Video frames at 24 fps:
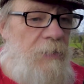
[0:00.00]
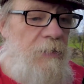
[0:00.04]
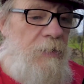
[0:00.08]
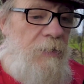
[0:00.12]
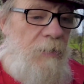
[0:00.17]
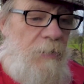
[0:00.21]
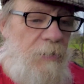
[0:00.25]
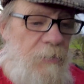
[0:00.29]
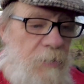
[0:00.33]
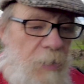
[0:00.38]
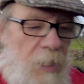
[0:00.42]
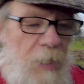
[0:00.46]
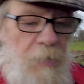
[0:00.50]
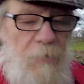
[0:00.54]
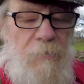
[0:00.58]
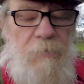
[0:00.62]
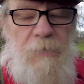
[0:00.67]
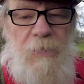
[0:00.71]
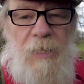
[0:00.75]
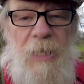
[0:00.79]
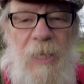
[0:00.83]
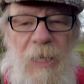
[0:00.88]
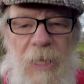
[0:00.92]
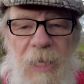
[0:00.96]
done. It'll go
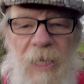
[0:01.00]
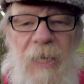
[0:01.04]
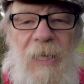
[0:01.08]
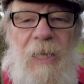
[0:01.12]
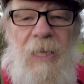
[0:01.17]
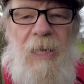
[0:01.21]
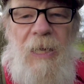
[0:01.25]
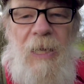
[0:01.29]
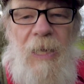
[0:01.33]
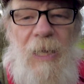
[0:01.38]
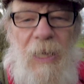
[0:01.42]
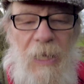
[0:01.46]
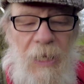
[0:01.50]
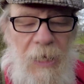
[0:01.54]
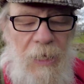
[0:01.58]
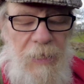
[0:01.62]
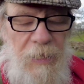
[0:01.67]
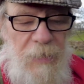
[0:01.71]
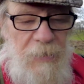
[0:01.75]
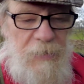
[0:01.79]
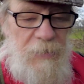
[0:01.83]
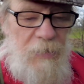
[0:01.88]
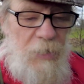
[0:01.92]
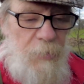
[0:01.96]
out
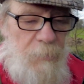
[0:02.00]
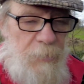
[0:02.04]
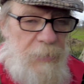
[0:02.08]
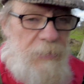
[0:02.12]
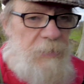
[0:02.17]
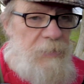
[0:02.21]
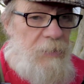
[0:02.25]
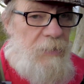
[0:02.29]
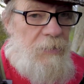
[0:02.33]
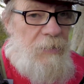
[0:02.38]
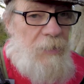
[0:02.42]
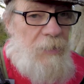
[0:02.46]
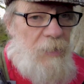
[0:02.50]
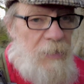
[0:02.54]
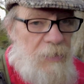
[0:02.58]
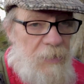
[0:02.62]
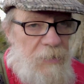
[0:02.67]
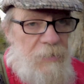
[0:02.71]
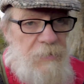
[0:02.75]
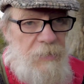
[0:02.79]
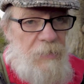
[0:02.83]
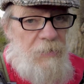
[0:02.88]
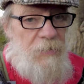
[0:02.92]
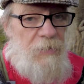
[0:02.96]
this coming Sunday,
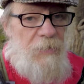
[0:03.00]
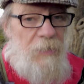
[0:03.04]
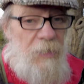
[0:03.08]
as